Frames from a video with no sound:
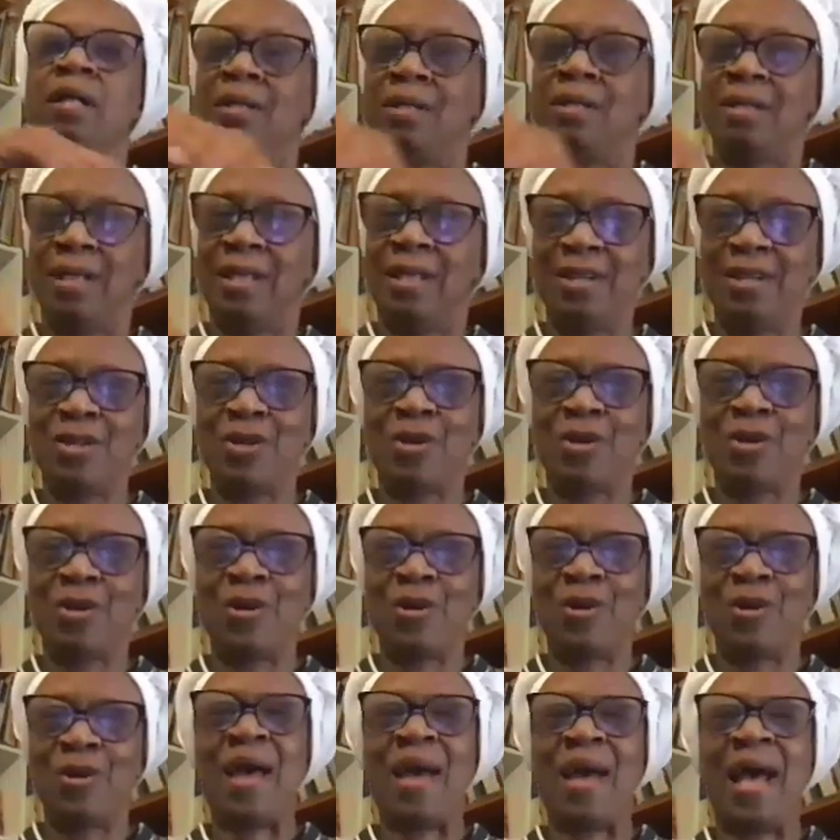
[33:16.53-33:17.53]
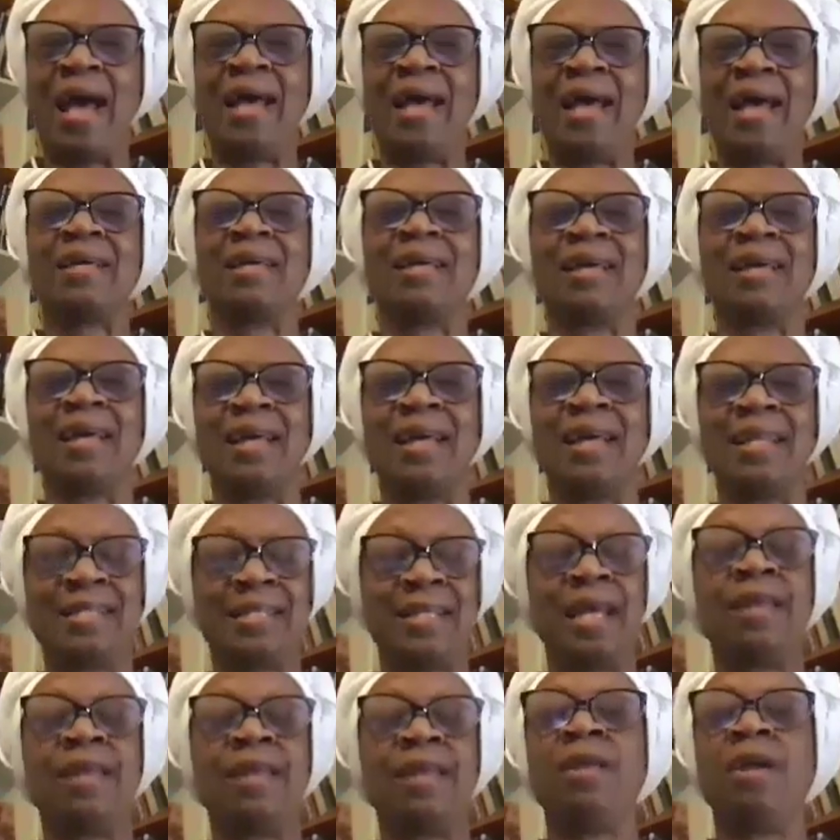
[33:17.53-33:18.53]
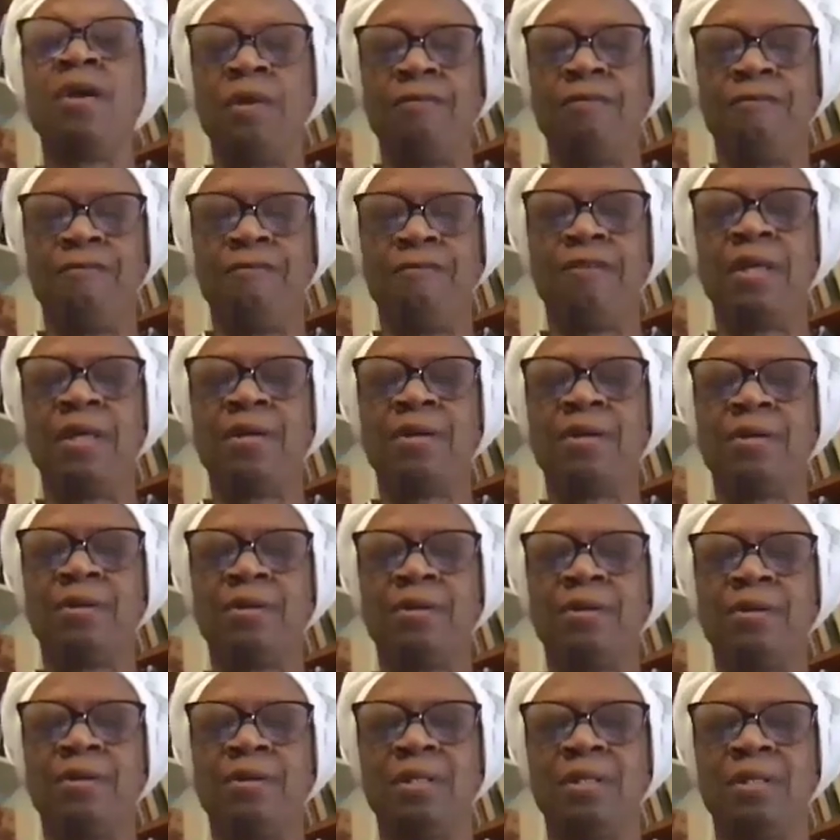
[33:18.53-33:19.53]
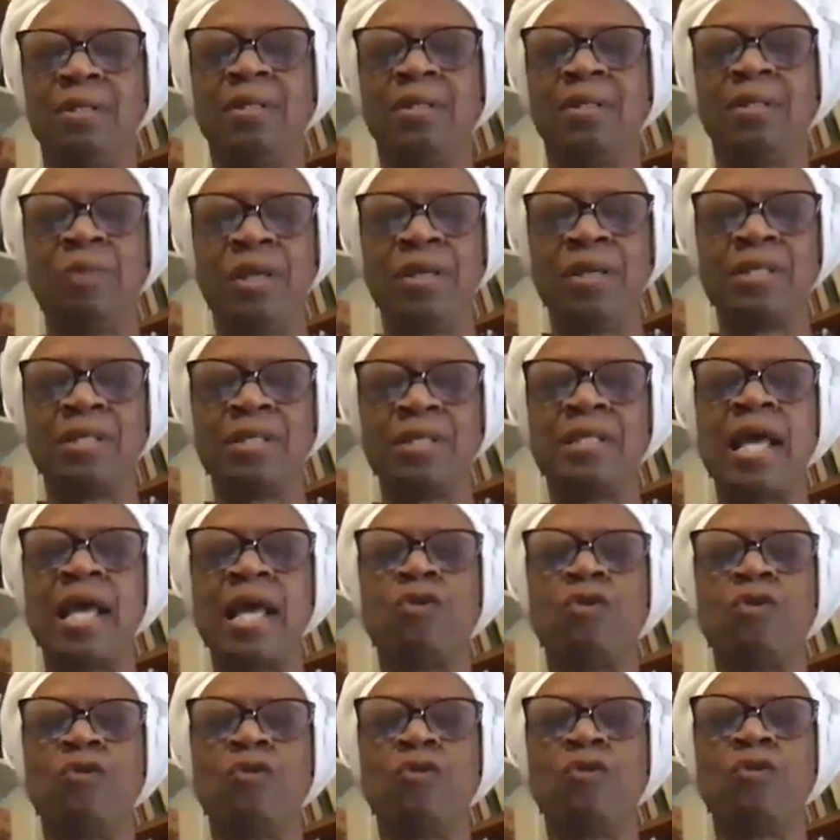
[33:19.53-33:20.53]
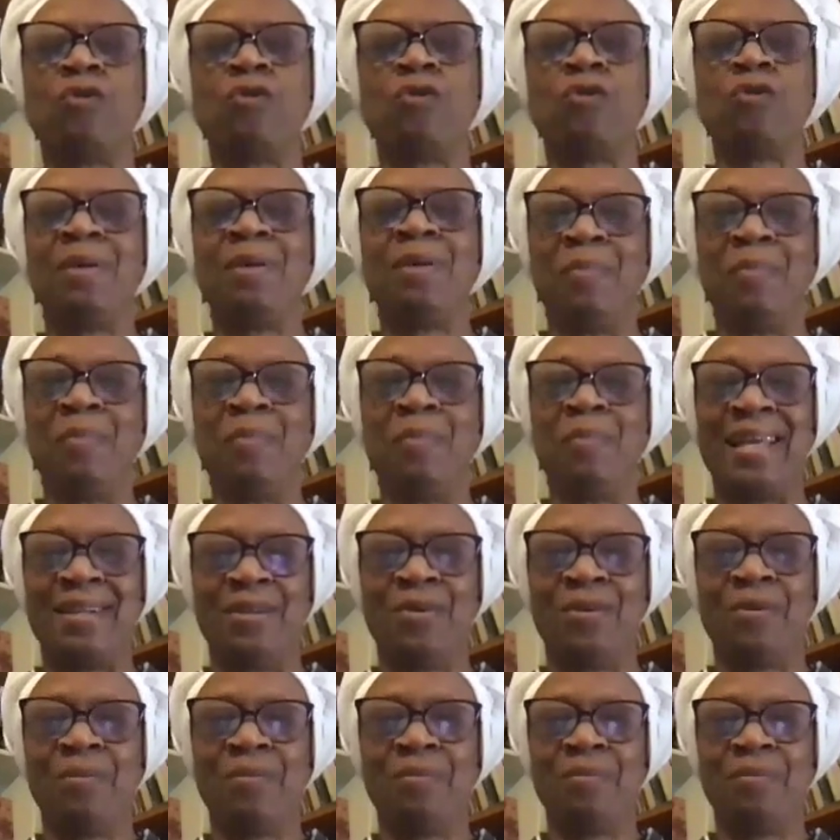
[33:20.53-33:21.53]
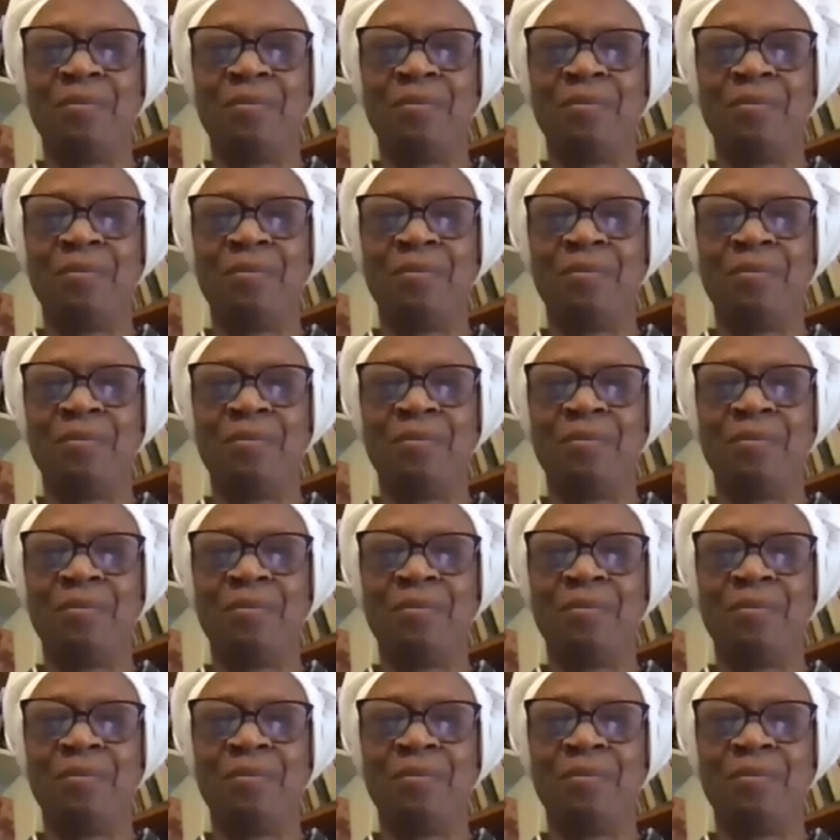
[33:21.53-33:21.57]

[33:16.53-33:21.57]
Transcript: then turn your back and stay there and feel, because now you've put it behind you.